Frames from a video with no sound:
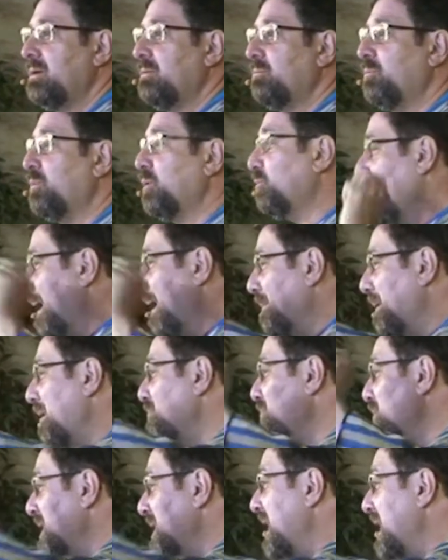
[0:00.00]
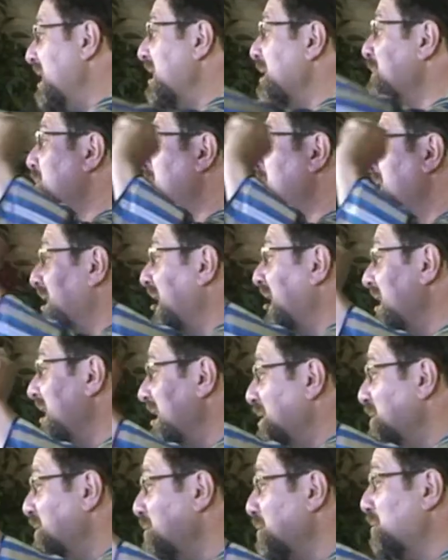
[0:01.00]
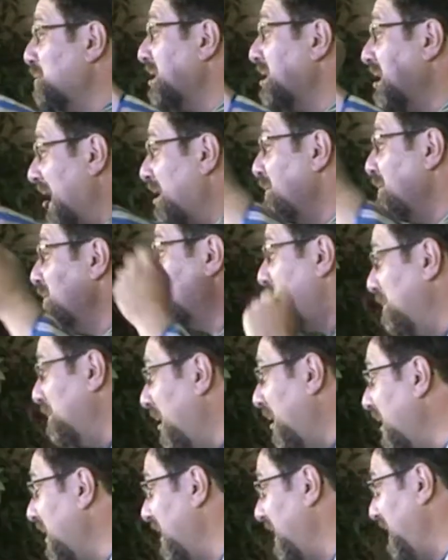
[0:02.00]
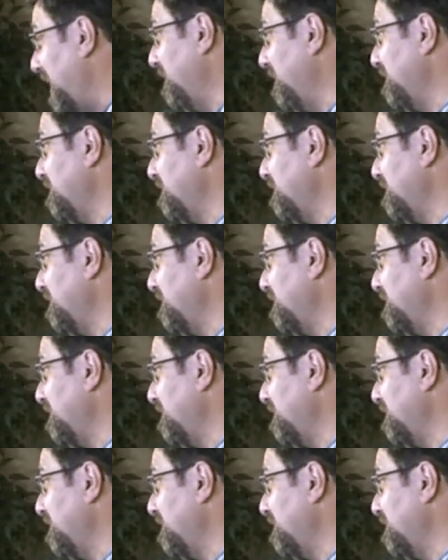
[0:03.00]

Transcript: With Rabbi Renee, that was a lot easier to count than mine.